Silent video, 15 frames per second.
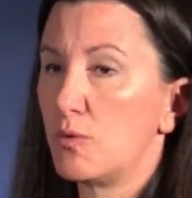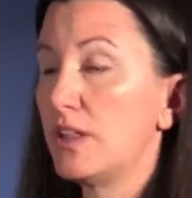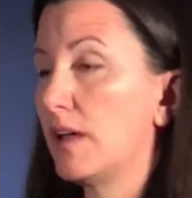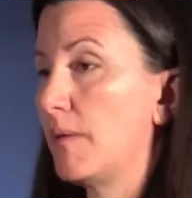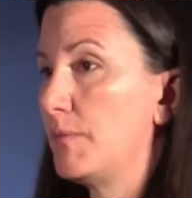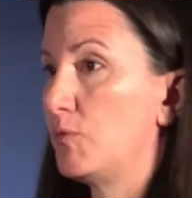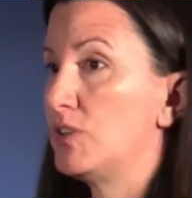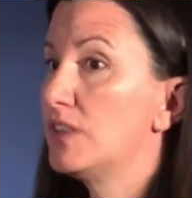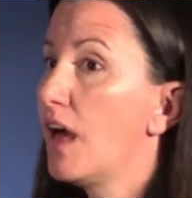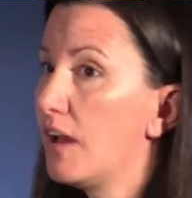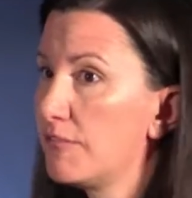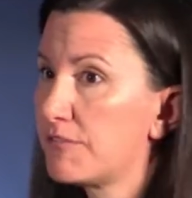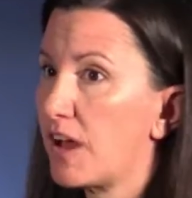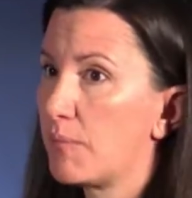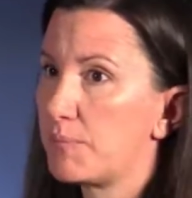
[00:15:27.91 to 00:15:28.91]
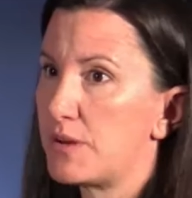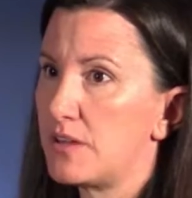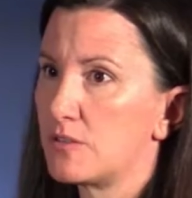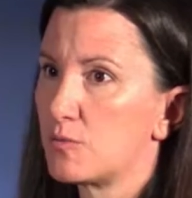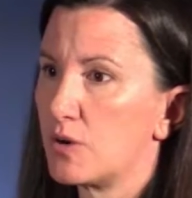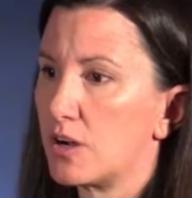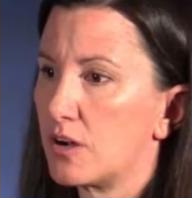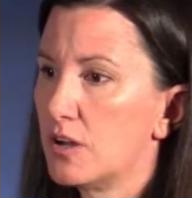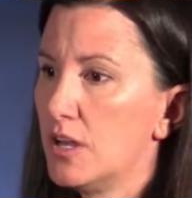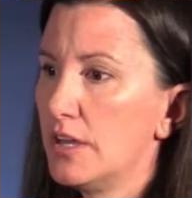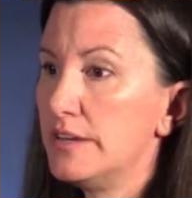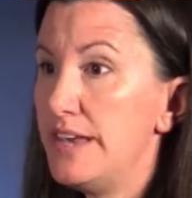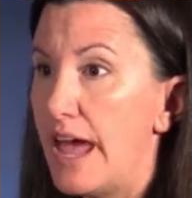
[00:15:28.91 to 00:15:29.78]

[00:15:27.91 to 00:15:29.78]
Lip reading: We love companies where